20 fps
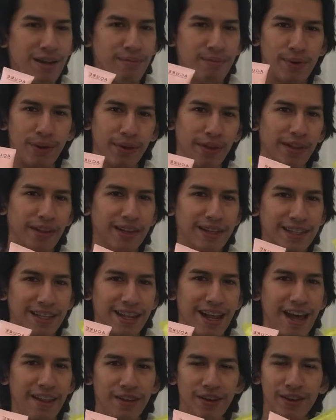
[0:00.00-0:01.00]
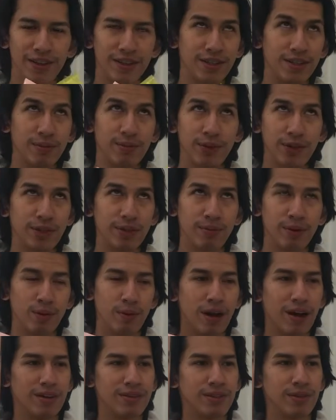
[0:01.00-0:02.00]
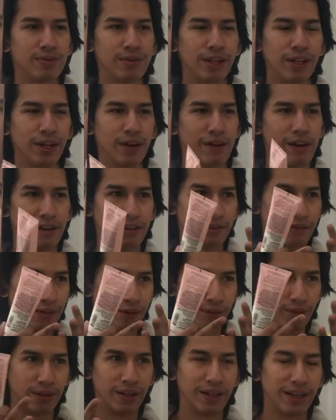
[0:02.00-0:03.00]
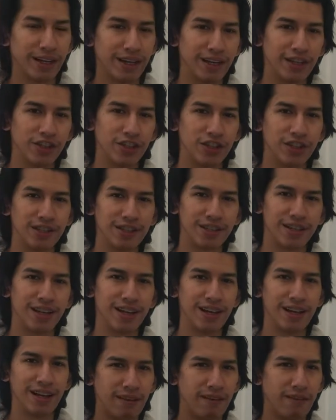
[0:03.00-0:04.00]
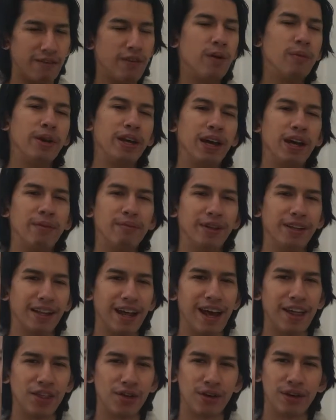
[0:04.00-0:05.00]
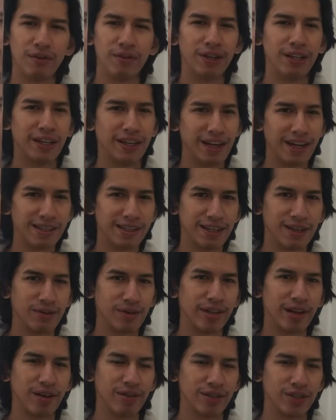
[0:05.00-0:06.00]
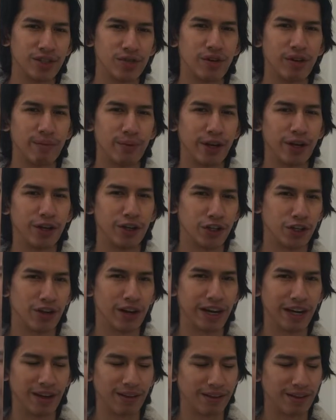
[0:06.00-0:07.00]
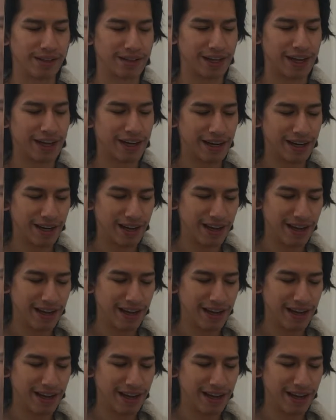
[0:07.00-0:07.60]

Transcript: Both of these lather super well, so really great for really just foaming up and lathering really nicely without stripping or drying out the skin.